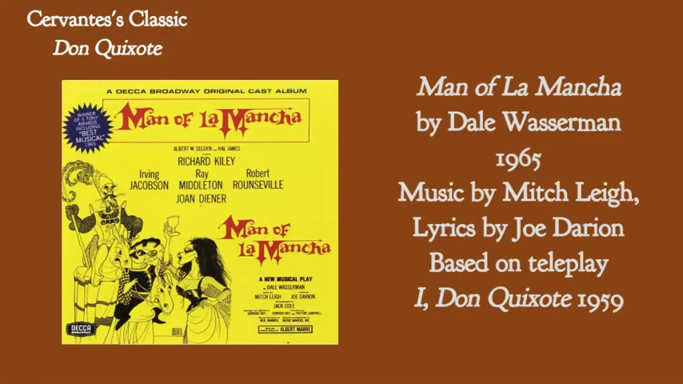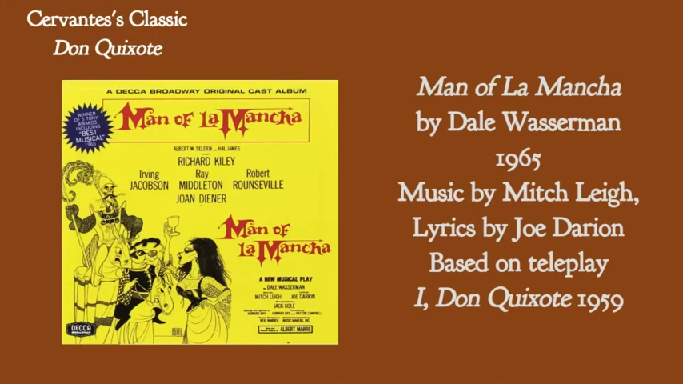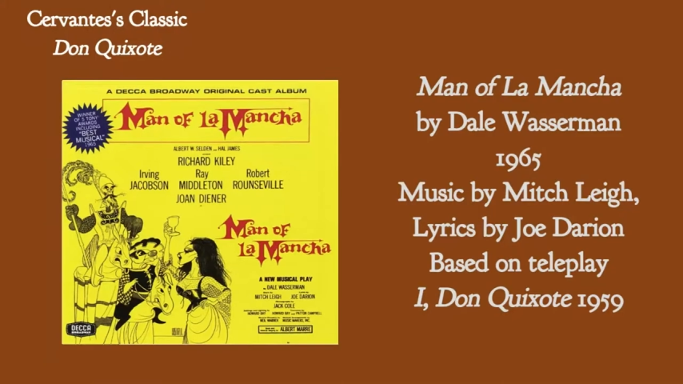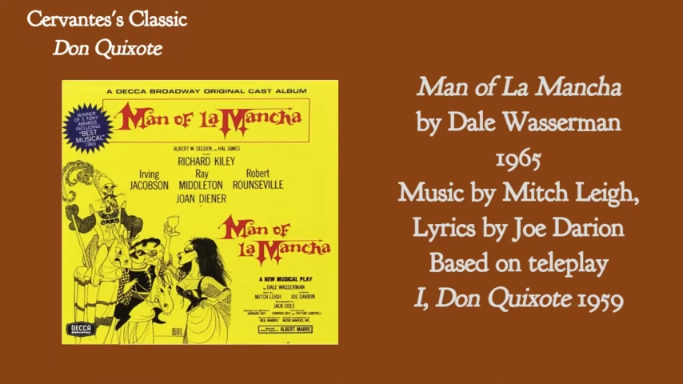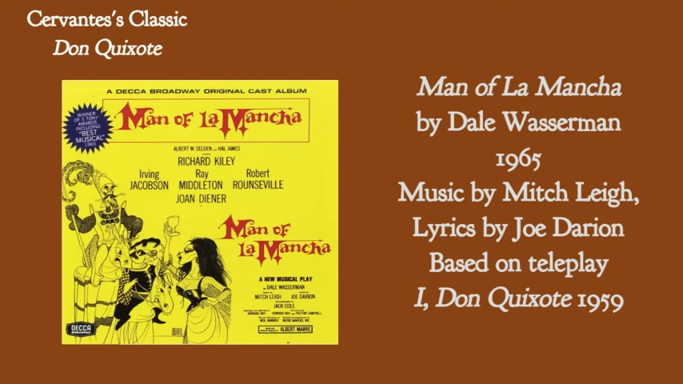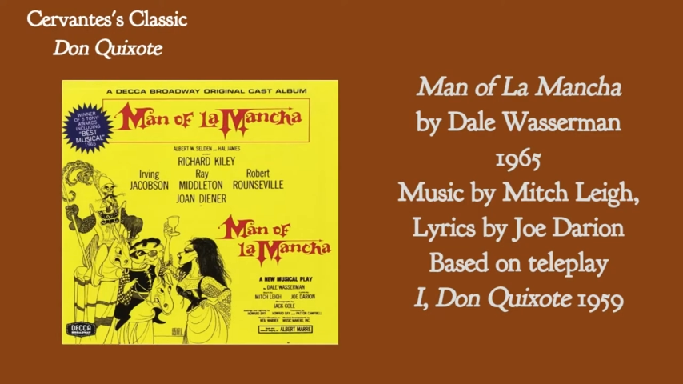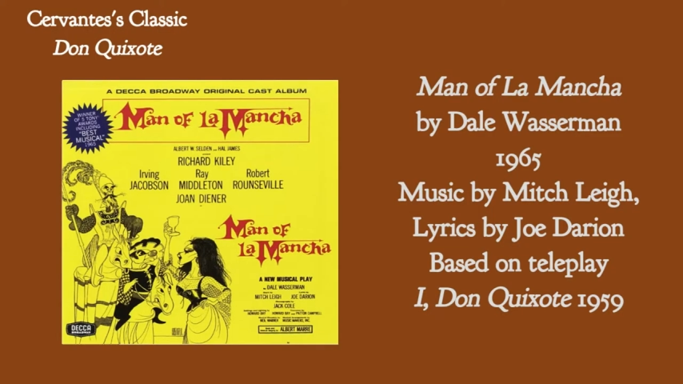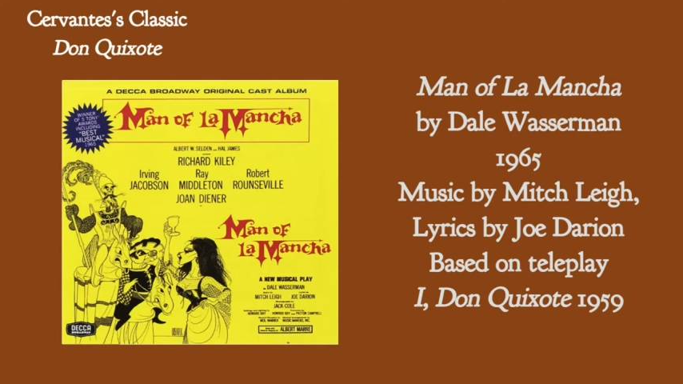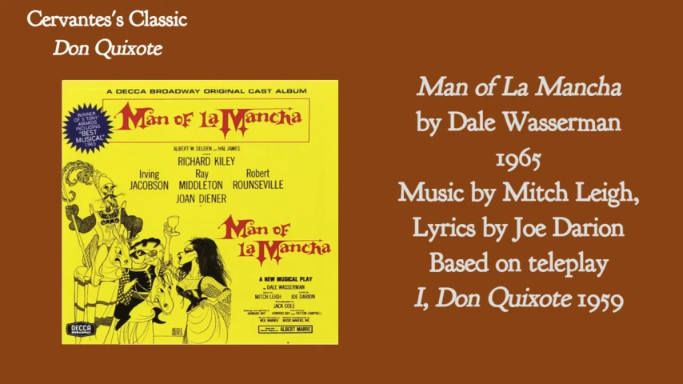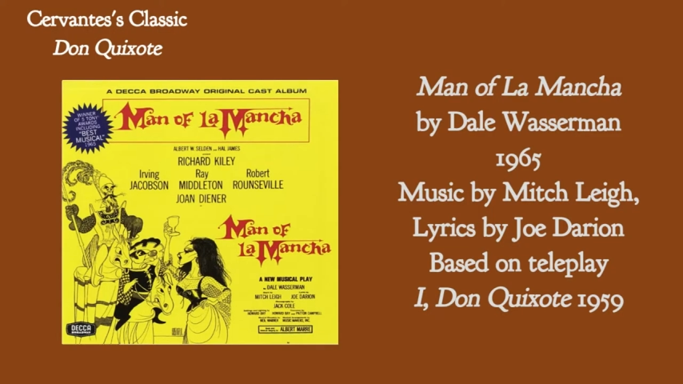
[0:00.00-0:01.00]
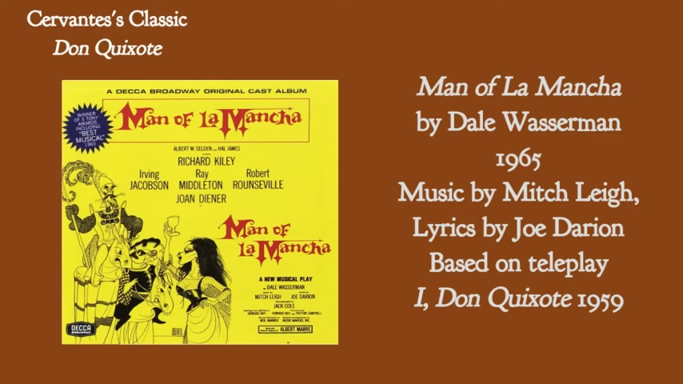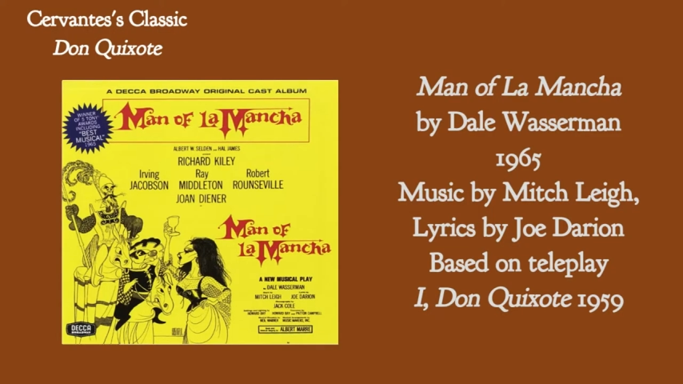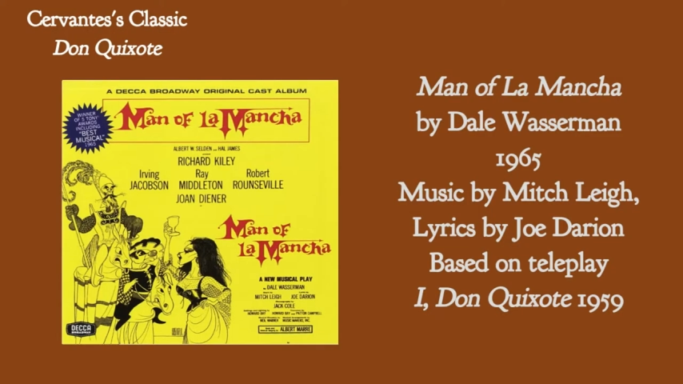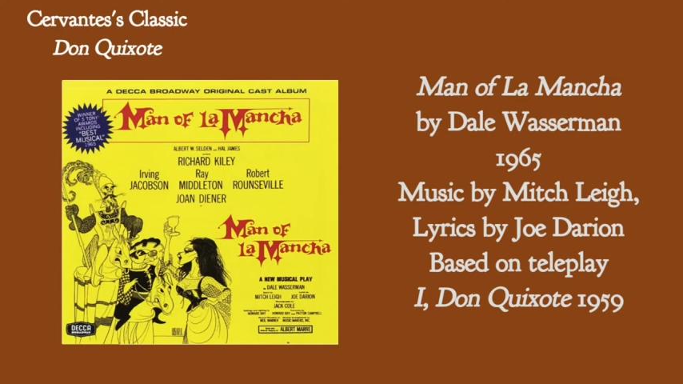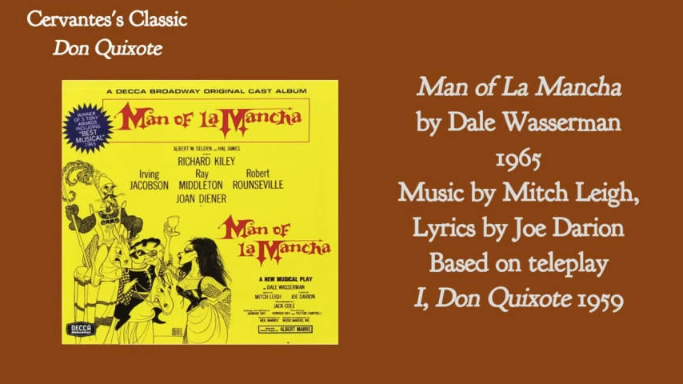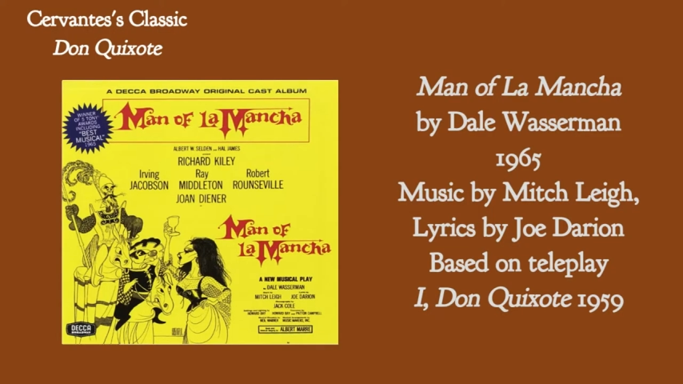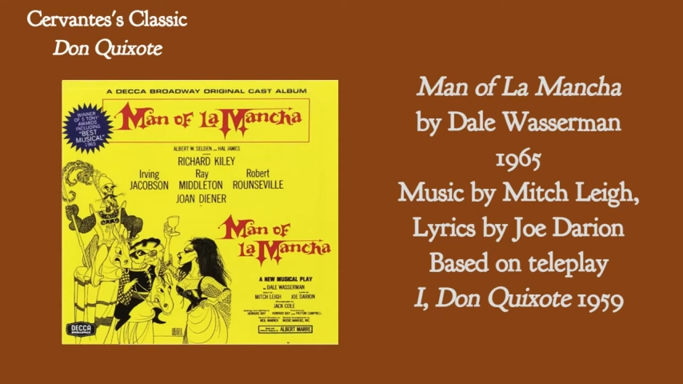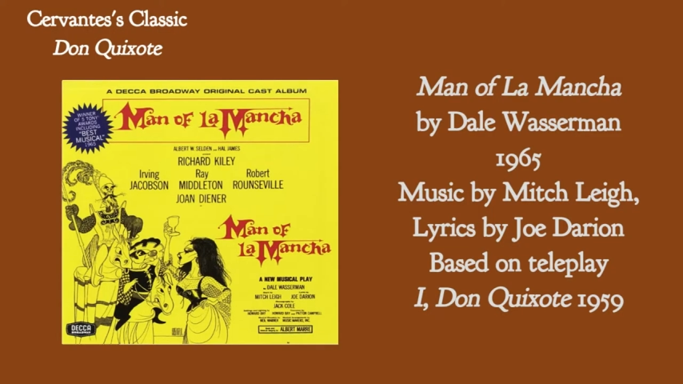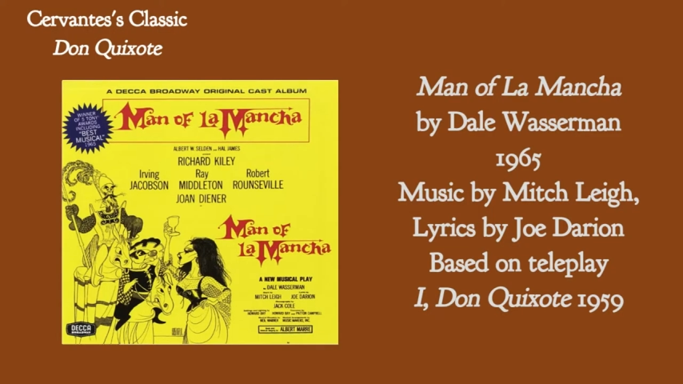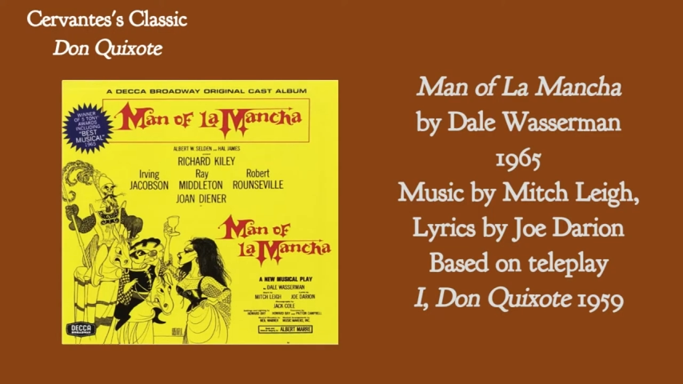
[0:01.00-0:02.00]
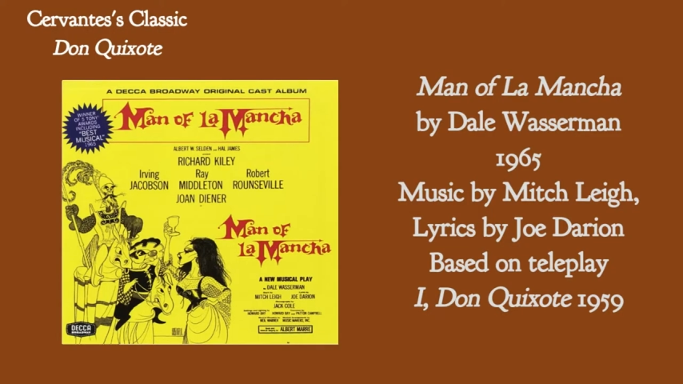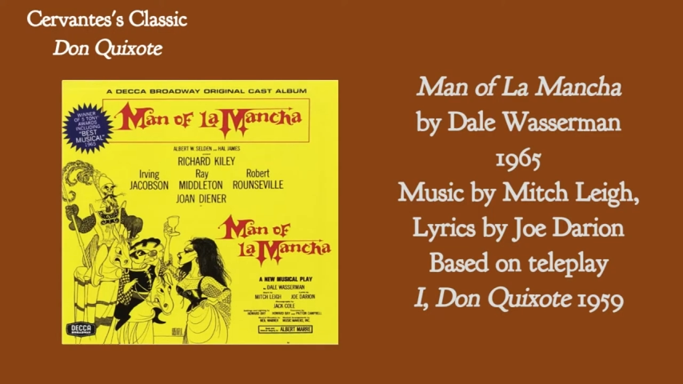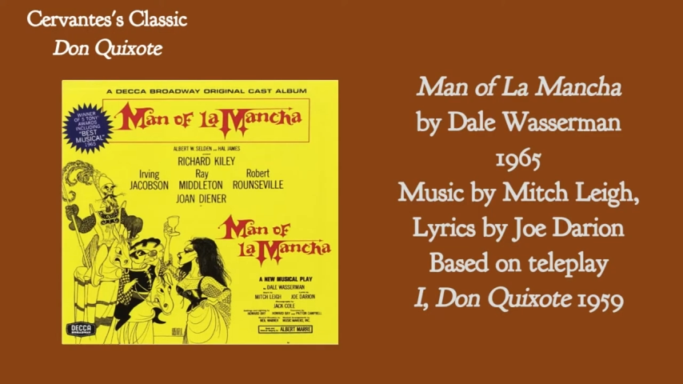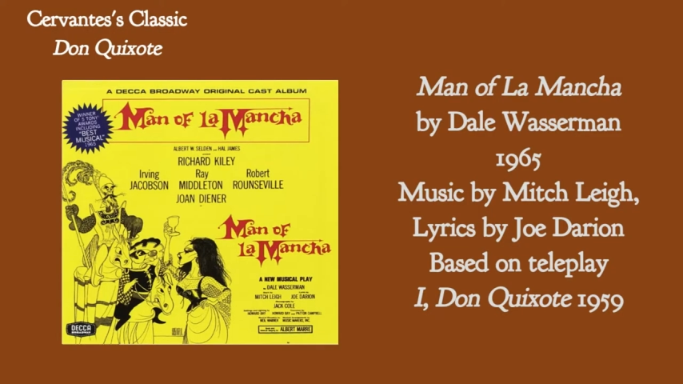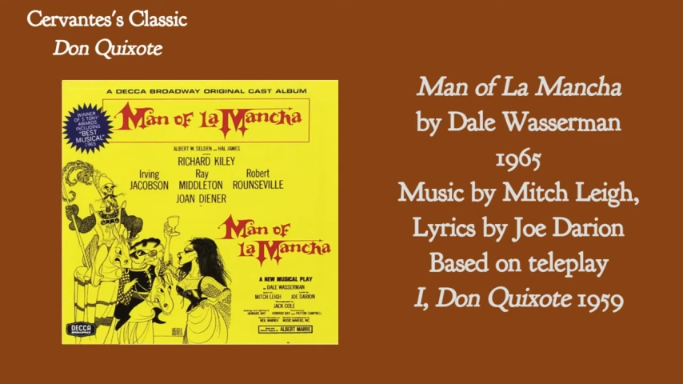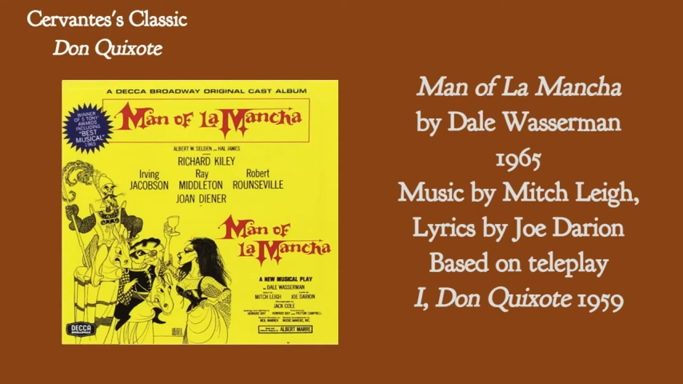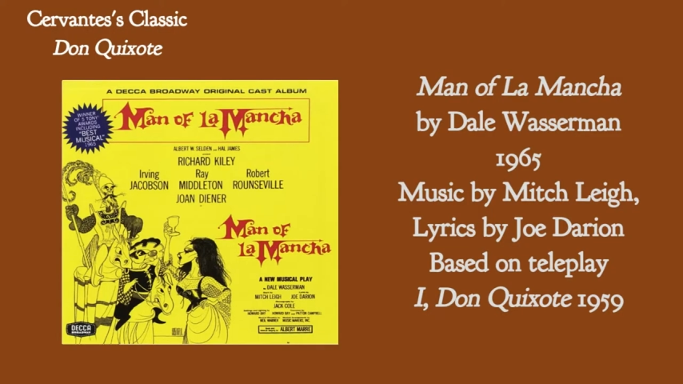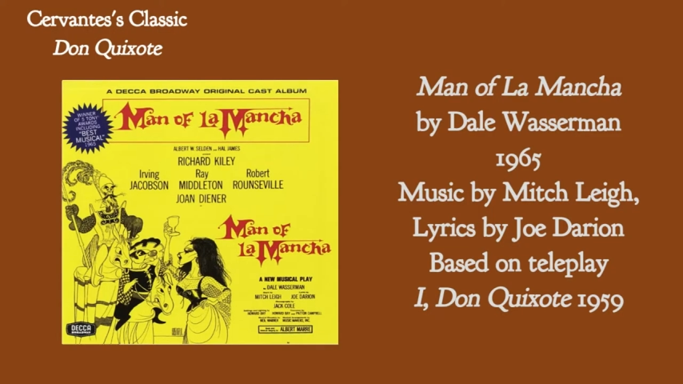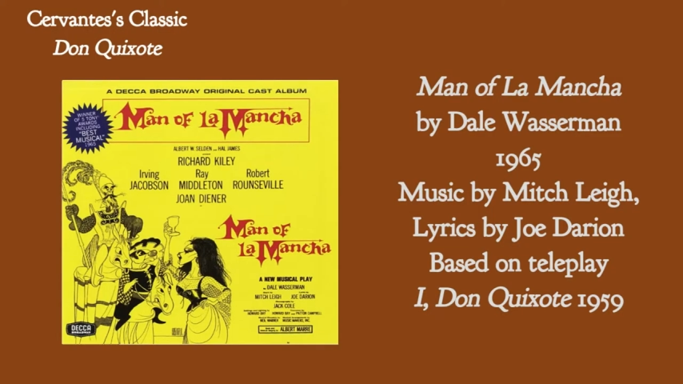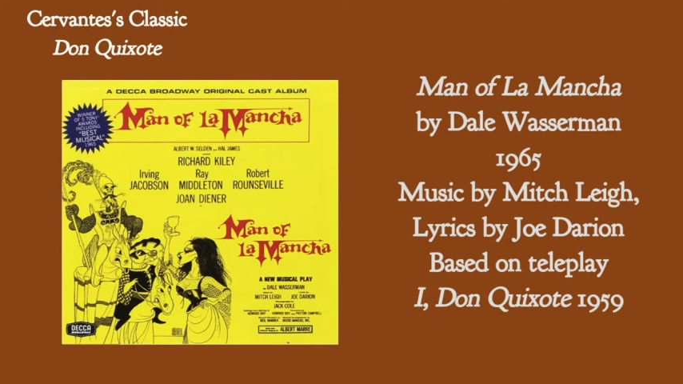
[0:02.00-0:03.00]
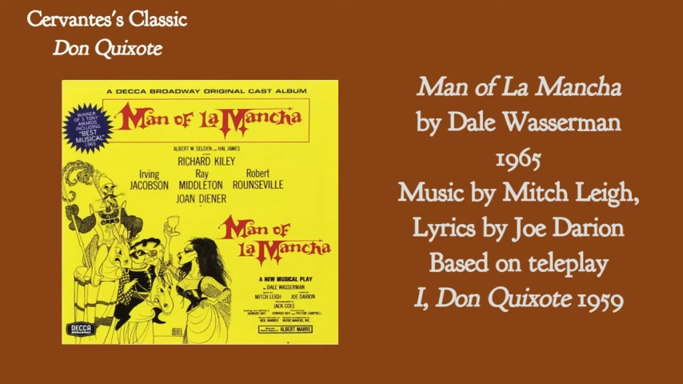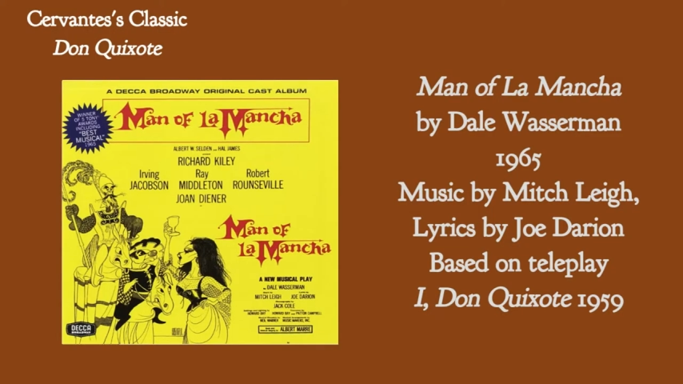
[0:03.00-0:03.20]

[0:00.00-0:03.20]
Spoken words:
No face is visible, so there are no lips to read.